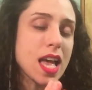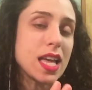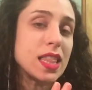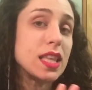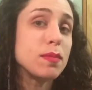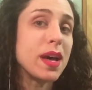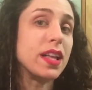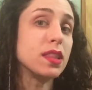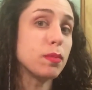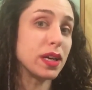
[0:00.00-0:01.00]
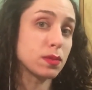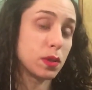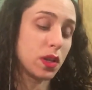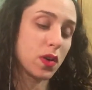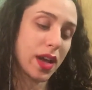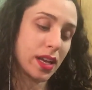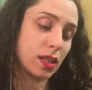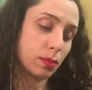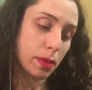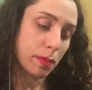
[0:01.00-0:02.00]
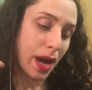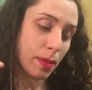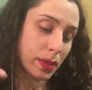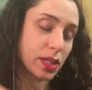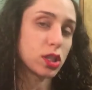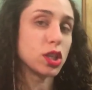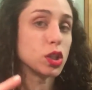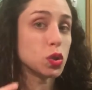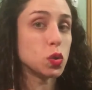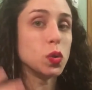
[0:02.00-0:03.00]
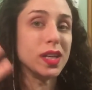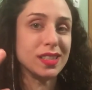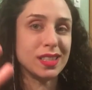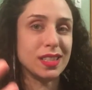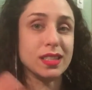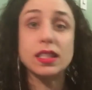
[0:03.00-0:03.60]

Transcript: in the email in the box below, and it'll be my pleasure to assist.